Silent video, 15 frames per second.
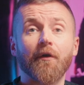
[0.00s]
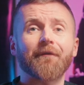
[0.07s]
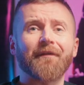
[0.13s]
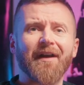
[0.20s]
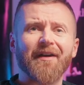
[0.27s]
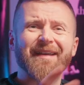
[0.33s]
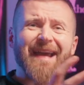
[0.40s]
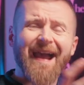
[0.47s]
of
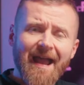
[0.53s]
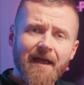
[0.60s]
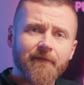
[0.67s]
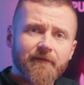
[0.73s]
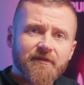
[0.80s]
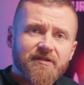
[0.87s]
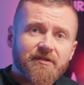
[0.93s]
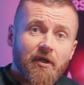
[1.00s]

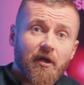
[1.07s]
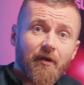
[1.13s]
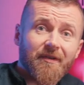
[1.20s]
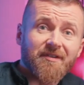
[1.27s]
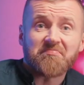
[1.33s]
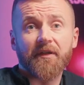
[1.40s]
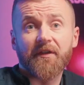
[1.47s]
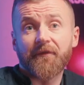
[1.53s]
archival
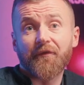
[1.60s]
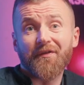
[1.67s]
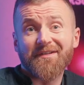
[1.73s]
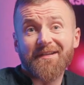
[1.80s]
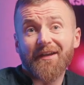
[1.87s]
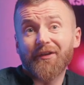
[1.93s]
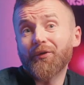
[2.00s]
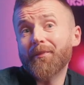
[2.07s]
storage. But if you
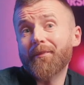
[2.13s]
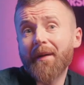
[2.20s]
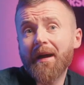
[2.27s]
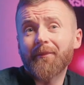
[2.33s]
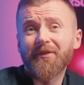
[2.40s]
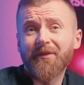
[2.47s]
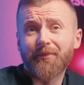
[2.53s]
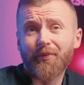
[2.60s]
decide to
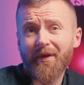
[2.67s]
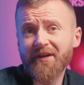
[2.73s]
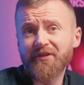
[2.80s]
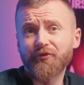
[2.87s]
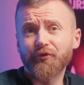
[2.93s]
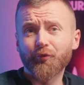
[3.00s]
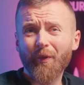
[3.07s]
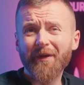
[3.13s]
bump the price
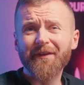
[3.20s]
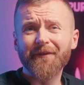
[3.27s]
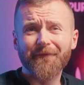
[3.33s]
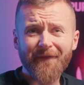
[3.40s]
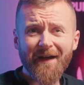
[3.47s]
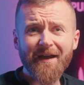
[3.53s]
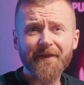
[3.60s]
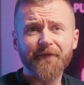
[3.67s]
to
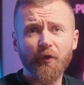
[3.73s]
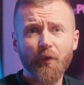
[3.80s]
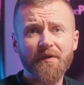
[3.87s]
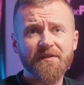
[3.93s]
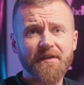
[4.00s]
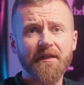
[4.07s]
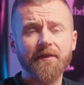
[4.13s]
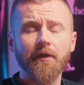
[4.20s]
$25,
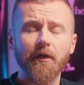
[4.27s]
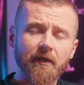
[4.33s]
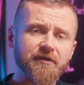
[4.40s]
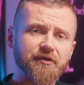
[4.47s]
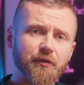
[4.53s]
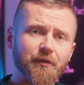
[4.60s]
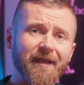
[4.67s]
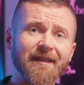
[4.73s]

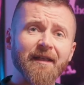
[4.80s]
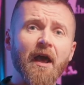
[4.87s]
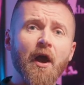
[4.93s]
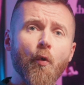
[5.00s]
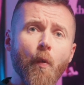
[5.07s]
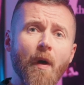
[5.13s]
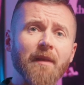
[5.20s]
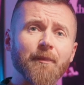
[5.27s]
you'll get
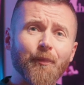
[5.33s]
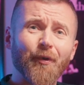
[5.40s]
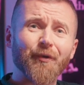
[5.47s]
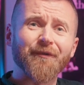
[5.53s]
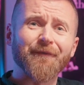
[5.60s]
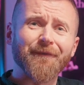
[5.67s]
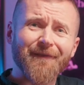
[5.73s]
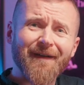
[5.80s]

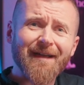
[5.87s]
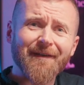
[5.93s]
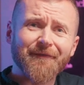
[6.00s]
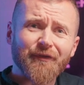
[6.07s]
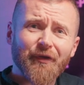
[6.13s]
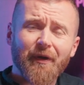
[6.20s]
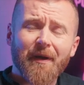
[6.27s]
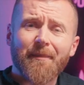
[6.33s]
1.5
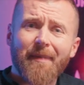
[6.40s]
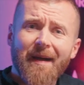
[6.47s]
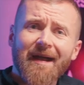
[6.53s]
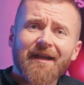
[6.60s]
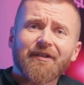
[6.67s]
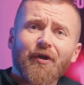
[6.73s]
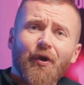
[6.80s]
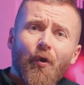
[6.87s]

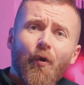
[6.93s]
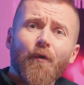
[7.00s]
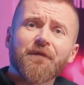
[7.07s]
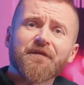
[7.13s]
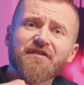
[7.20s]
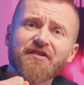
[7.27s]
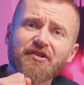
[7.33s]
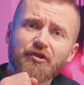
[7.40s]
terabyte
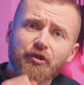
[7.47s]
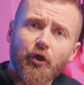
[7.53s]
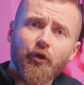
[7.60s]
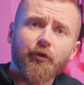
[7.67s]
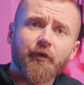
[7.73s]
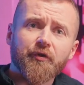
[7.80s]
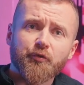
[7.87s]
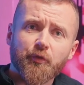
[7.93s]
of
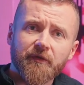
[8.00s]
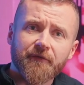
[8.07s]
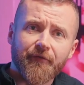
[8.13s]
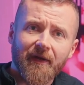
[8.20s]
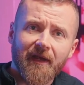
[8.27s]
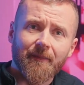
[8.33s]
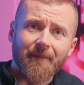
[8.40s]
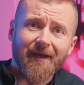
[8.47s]
storage with
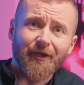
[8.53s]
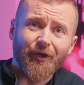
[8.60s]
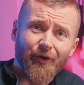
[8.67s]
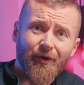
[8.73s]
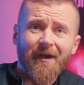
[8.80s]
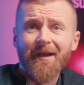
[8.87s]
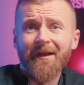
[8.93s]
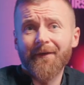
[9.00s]

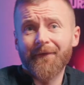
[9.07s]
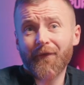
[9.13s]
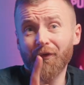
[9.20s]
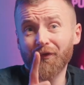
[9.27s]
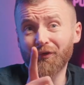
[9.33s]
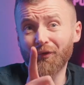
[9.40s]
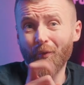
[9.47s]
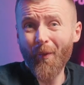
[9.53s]
Frame.io. For
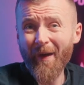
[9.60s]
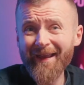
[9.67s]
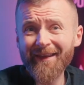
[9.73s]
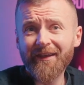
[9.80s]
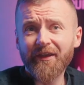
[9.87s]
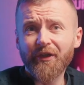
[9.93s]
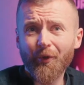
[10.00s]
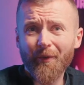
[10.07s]

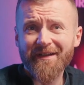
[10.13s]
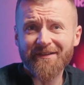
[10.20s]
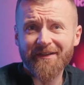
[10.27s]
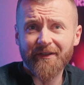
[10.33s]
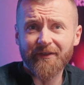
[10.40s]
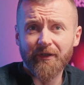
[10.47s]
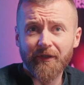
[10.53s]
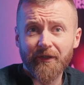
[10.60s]

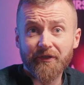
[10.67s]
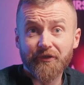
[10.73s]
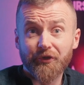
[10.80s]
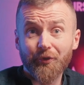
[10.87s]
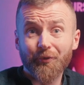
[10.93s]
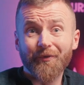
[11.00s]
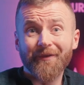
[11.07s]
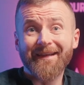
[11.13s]
$20,
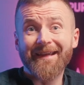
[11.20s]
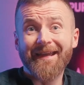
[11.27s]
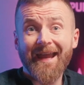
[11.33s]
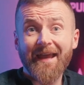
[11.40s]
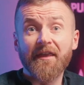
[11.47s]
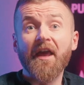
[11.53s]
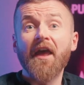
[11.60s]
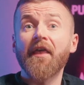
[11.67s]
you will
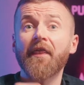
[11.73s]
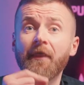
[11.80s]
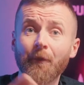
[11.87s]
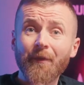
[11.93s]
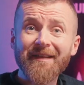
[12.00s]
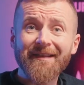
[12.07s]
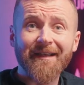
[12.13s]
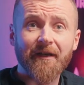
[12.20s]
get
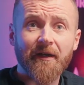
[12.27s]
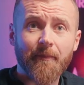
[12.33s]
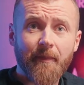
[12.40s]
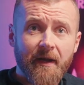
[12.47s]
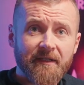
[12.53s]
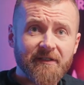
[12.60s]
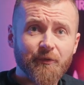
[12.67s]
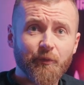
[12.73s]
3
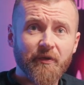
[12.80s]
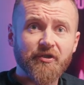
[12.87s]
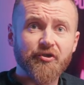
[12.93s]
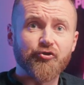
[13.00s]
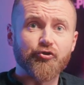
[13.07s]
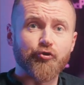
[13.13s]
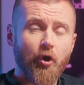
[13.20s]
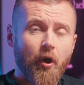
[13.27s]
terabytes
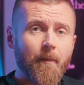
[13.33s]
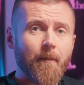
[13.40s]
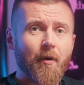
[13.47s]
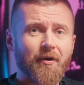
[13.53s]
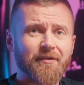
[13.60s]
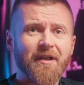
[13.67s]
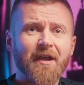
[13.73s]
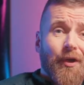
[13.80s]
with
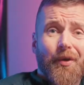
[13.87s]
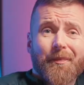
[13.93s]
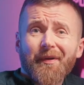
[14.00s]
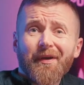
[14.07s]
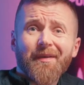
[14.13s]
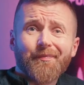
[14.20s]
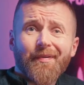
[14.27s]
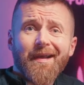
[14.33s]
Dropbox.
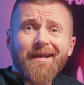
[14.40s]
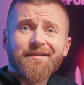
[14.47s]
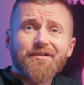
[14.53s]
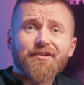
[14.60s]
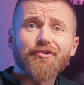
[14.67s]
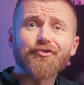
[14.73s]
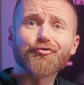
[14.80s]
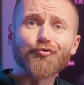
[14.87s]
Comparing
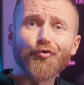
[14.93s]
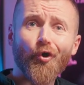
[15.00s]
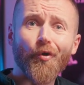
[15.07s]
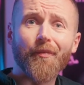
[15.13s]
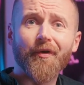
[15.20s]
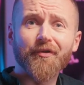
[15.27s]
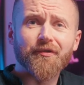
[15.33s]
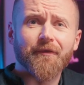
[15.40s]
prices,
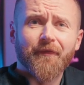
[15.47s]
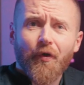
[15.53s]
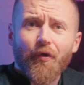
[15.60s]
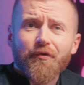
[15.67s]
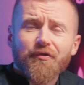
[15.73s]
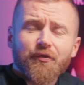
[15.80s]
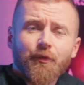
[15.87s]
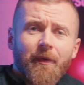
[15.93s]
Dropbox of
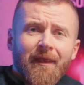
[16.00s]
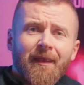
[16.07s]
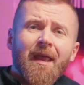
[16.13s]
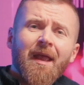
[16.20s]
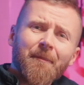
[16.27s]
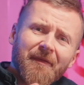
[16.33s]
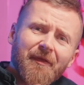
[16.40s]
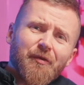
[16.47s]
course win,
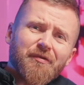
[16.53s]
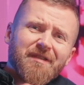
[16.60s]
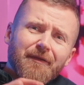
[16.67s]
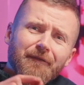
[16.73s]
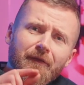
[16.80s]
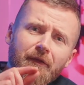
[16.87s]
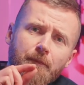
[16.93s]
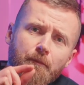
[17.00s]
but there is
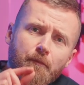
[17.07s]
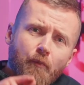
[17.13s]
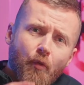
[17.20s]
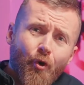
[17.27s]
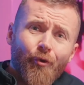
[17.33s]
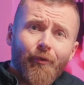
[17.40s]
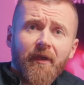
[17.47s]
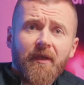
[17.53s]
even
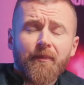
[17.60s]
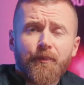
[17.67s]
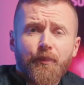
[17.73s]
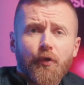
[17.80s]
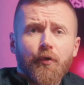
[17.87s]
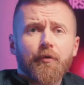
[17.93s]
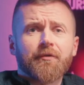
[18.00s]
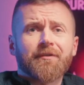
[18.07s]
more
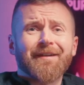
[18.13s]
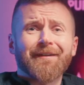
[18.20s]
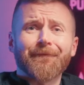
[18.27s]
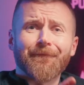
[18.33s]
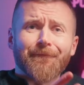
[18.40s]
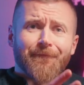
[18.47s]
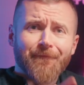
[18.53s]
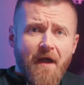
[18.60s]
important
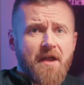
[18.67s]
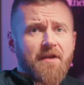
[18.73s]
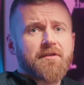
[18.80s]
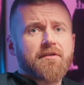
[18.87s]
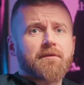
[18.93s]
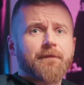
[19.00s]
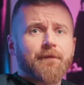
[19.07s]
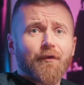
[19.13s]

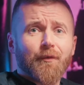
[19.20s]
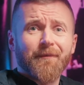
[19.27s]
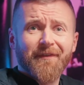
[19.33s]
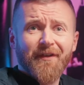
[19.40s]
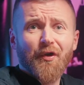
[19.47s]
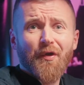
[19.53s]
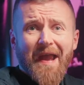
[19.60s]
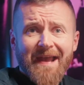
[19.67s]
function from
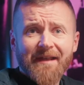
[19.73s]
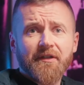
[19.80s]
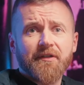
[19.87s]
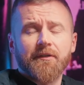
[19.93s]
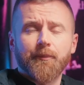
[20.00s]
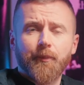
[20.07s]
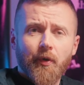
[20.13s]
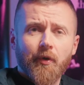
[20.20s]
video
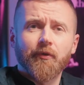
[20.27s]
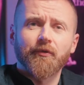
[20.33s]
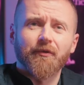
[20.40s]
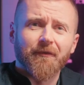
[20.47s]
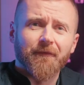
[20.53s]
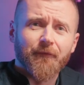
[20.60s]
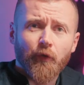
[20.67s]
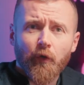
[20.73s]
editor point
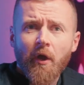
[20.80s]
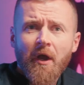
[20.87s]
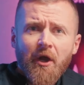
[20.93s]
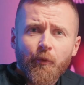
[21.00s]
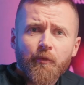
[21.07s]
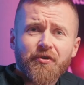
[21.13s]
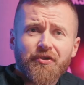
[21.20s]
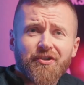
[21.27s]
of view,
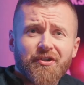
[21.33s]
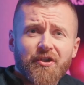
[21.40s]
which is